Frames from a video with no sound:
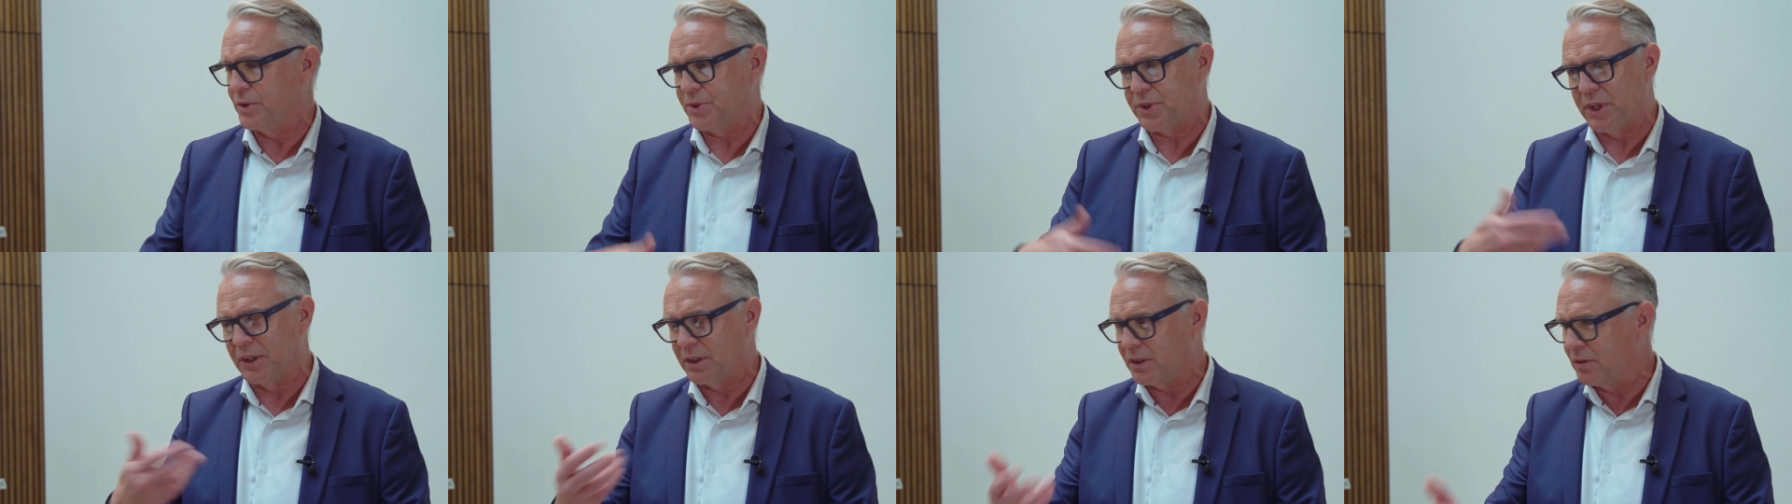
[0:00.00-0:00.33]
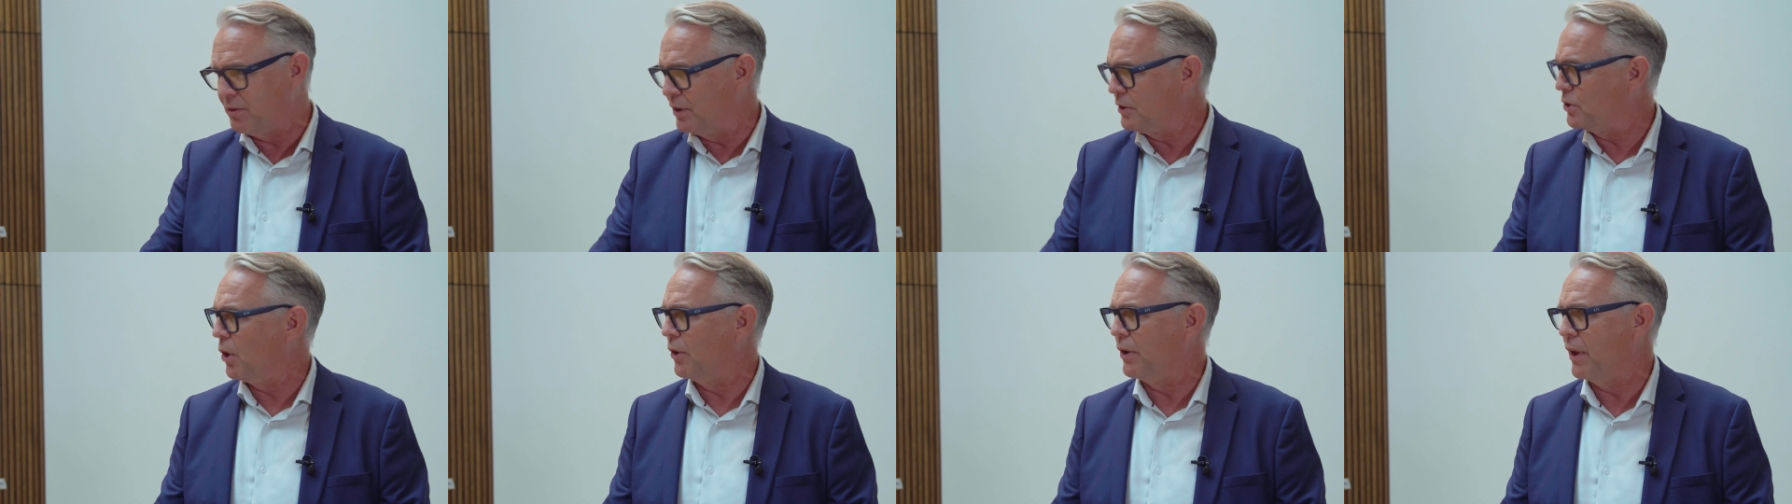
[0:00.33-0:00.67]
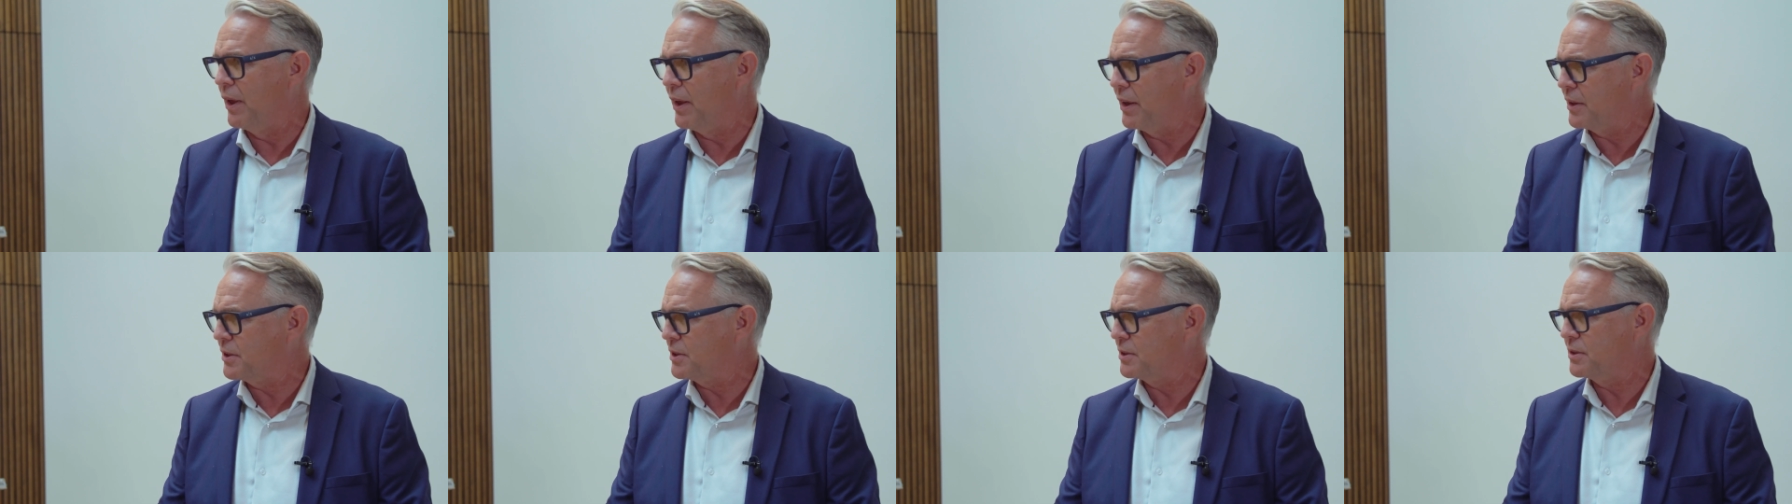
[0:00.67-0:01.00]
silicon
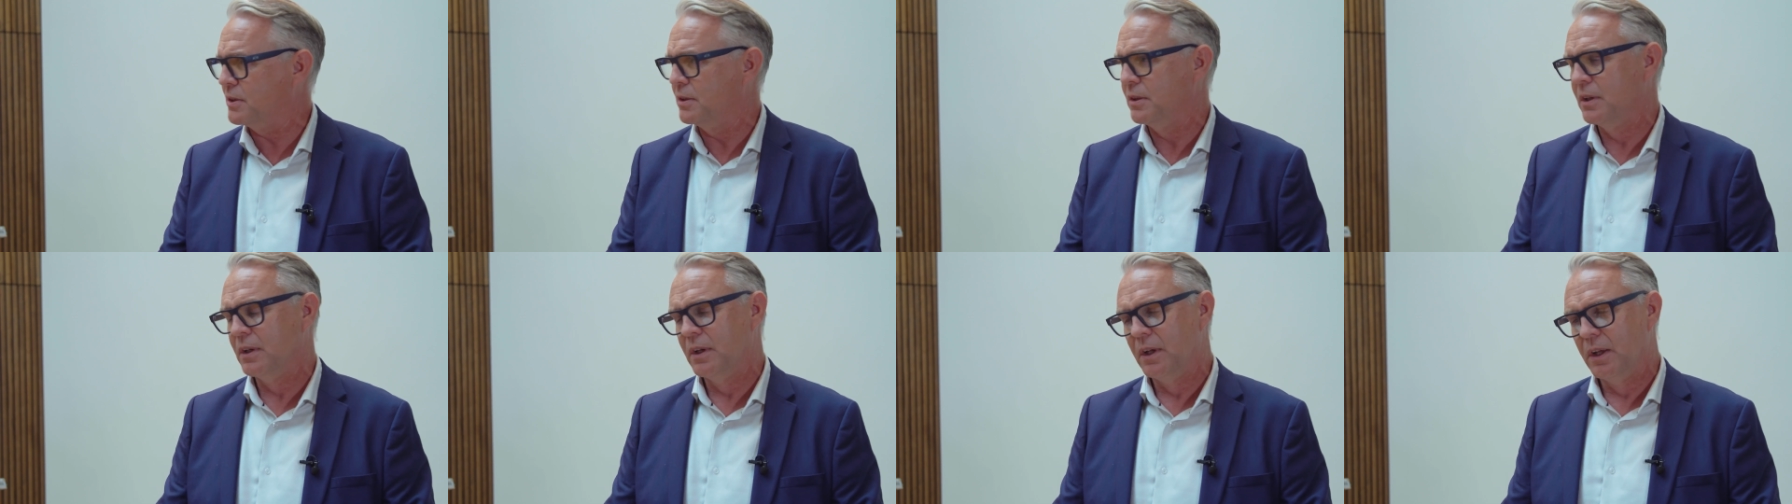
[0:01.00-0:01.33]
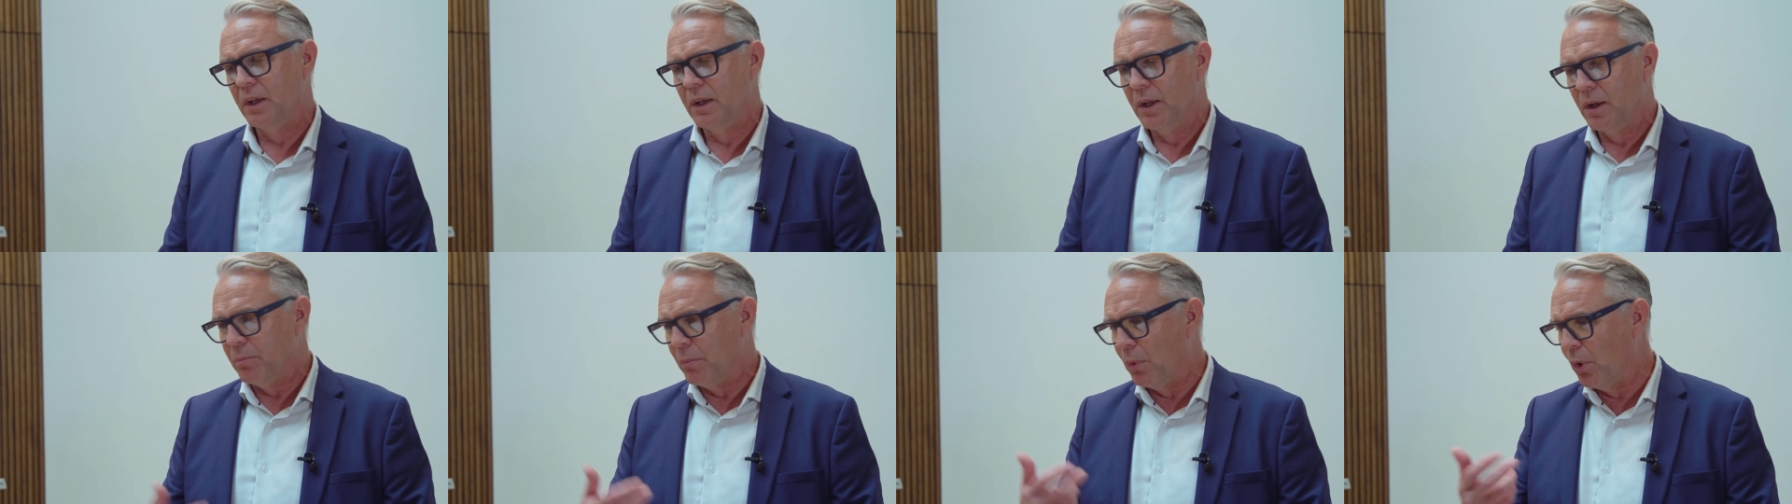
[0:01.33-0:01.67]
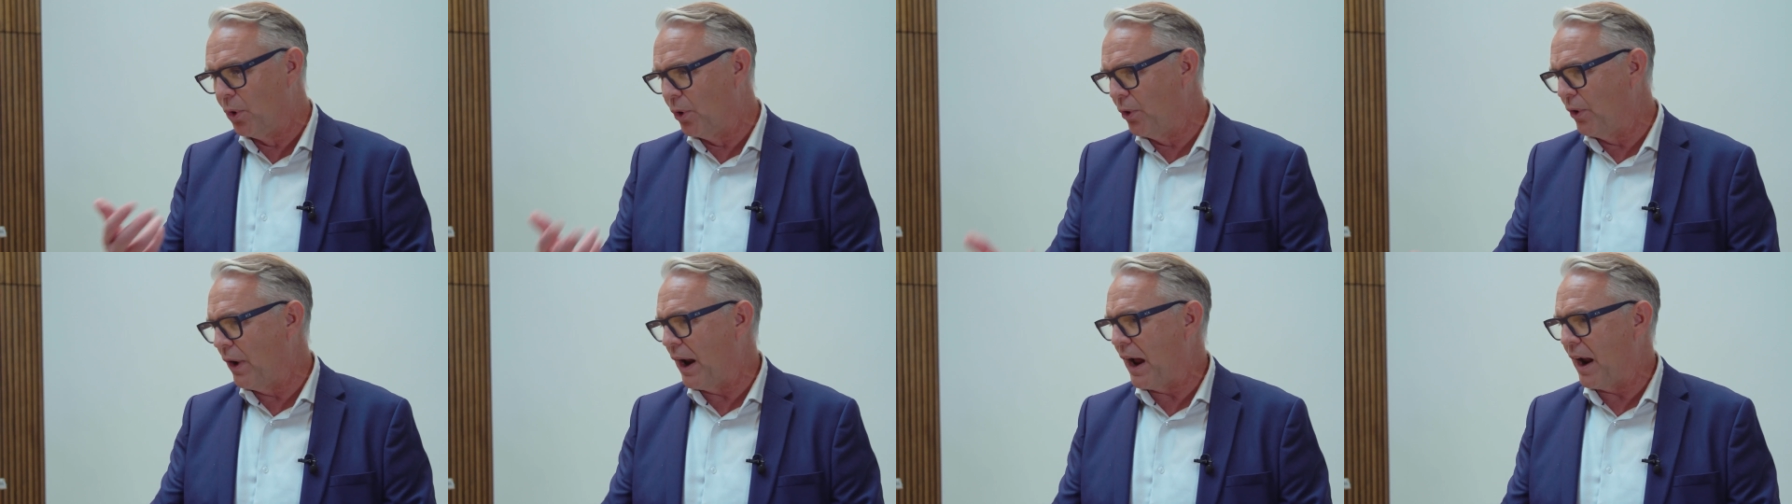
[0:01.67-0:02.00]
photonics,
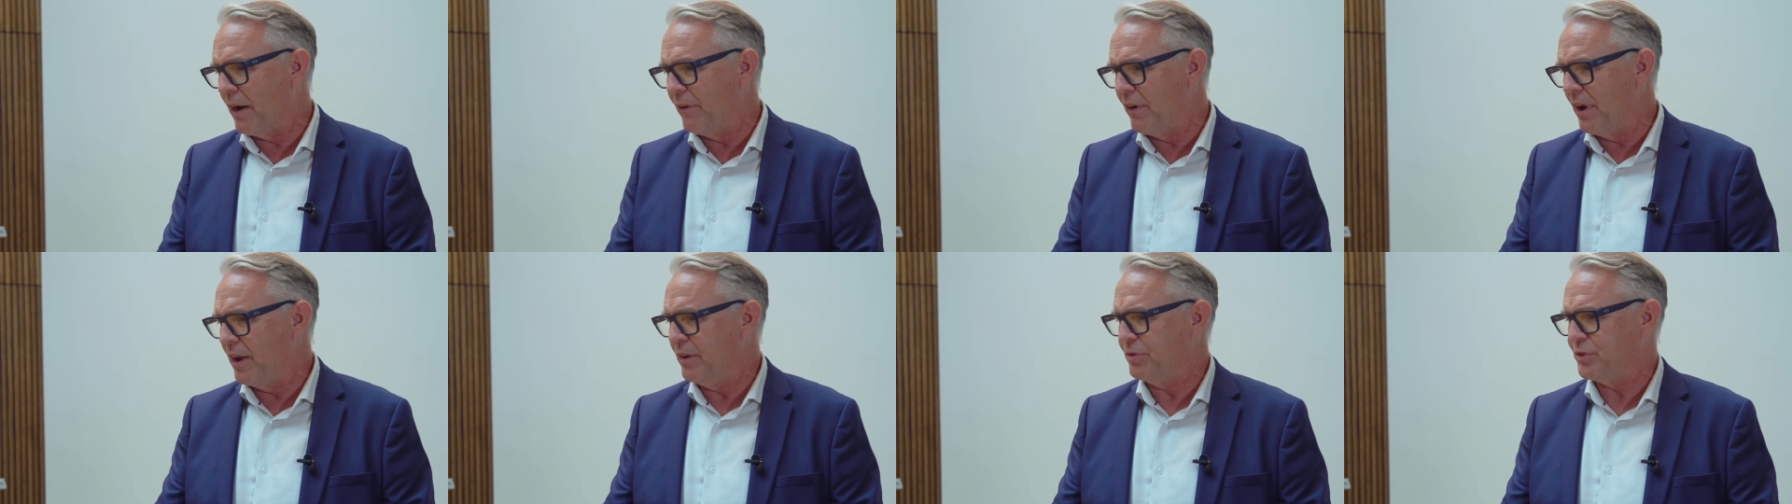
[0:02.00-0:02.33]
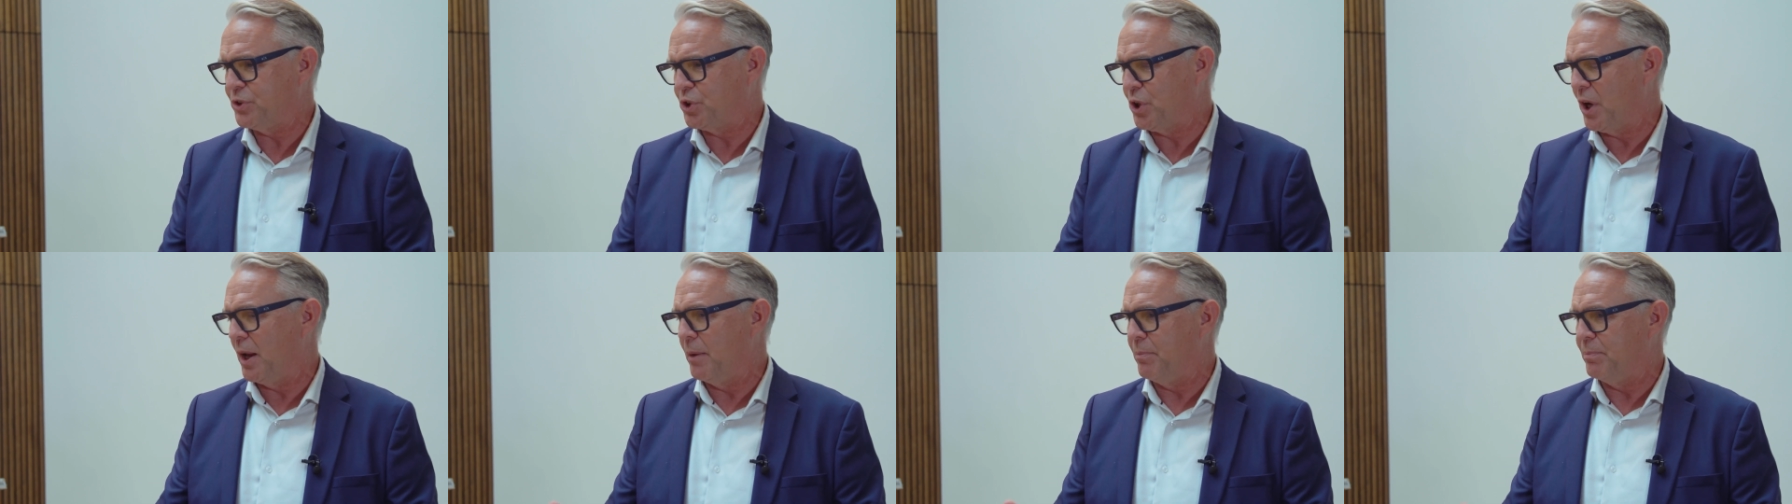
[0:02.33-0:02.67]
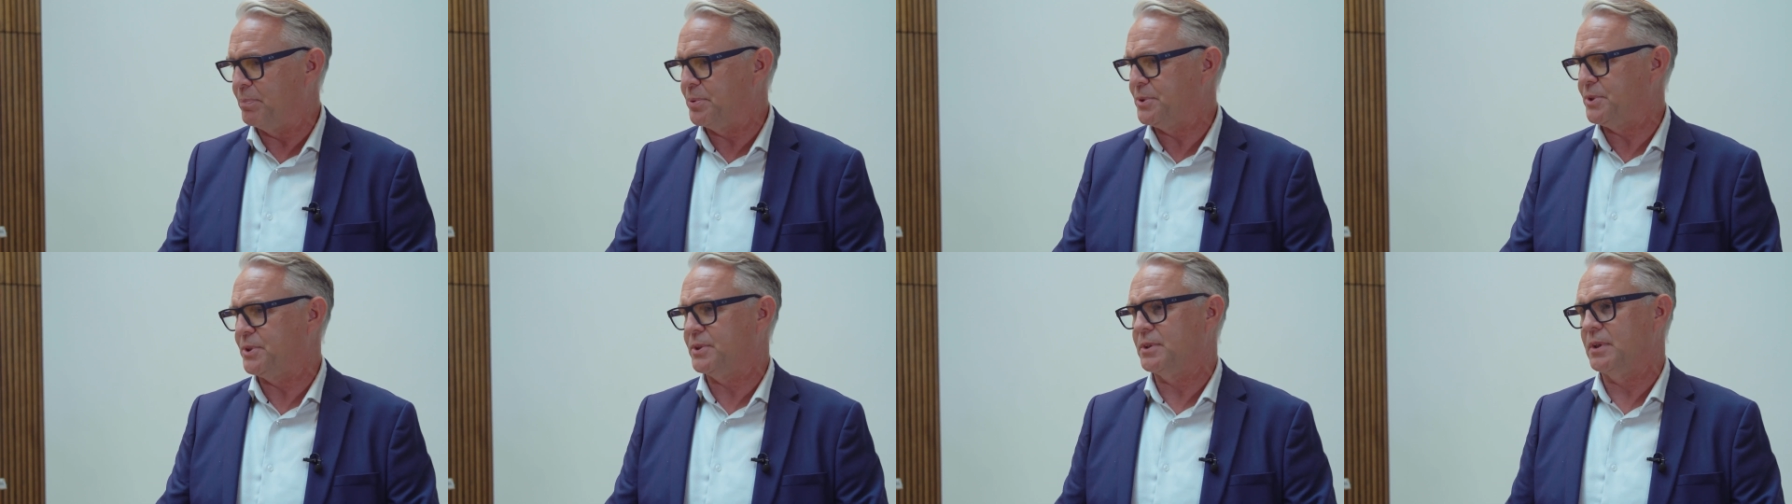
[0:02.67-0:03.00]
more RF
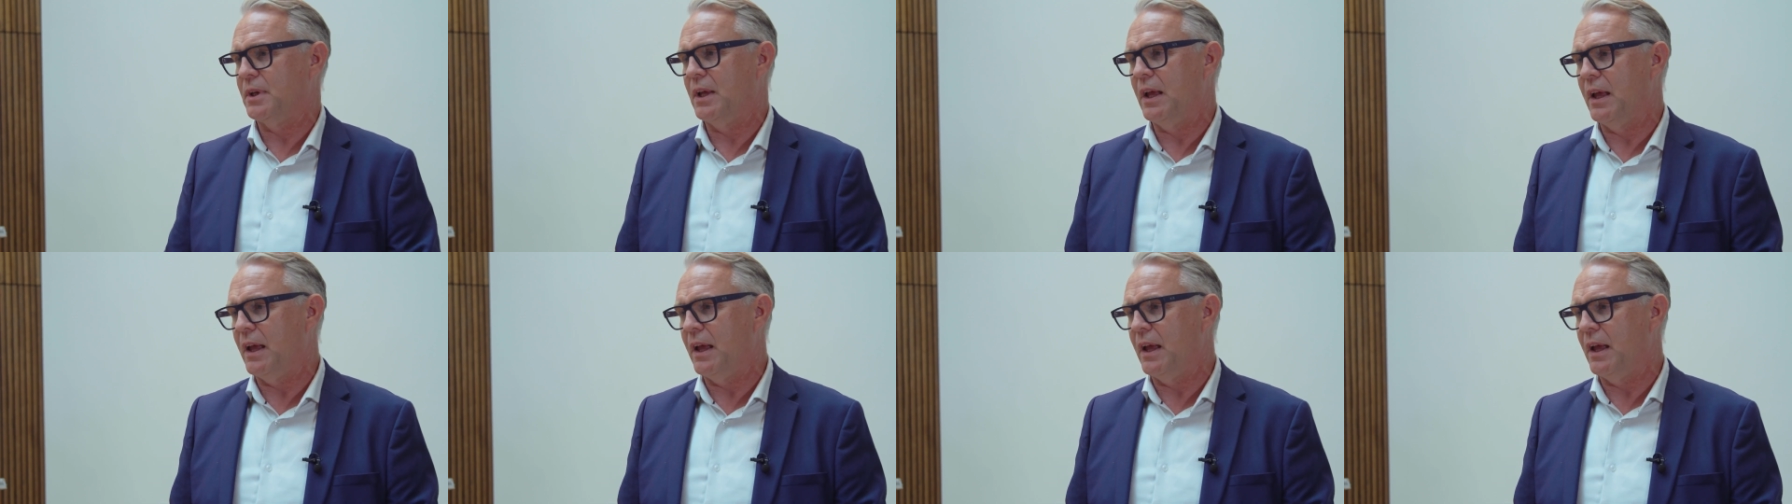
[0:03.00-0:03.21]
chips.